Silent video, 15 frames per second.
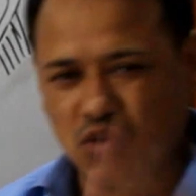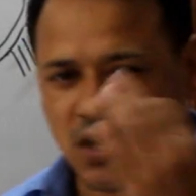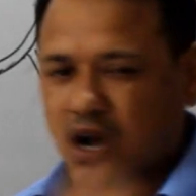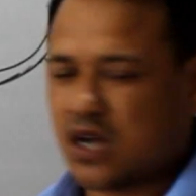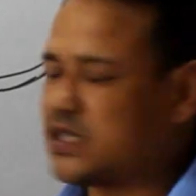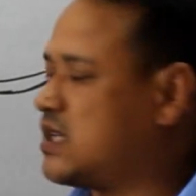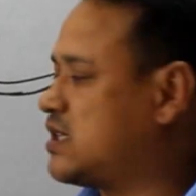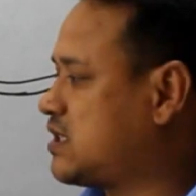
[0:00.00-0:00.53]

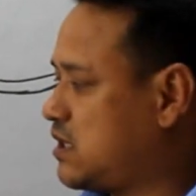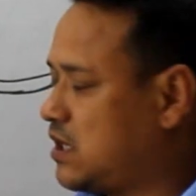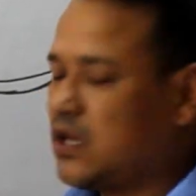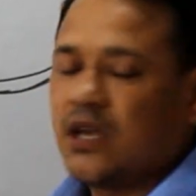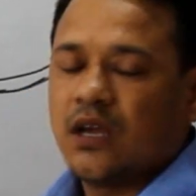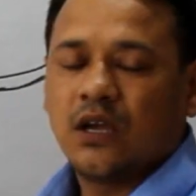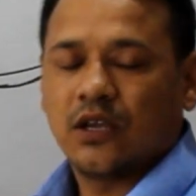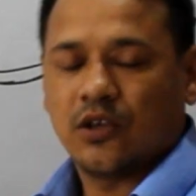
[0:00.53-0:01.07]
causes
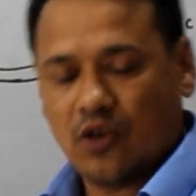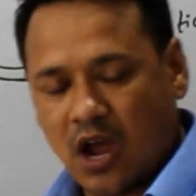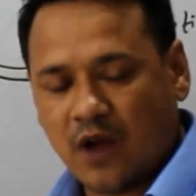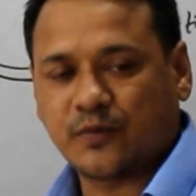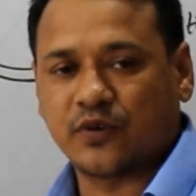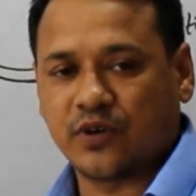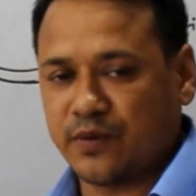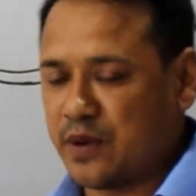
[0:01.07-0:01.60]
you
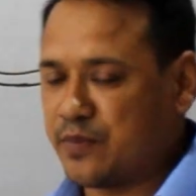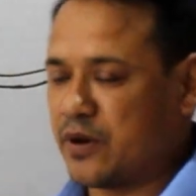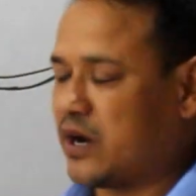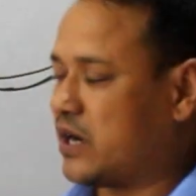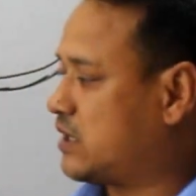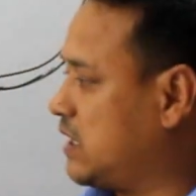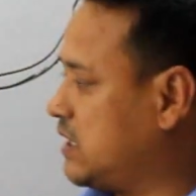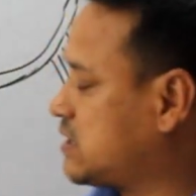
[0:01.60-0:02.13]
have to remember
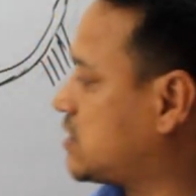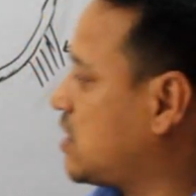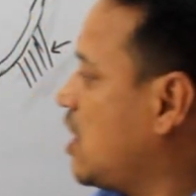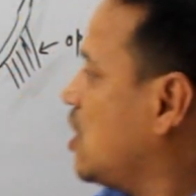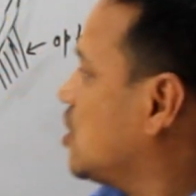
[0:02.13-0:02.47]
at least.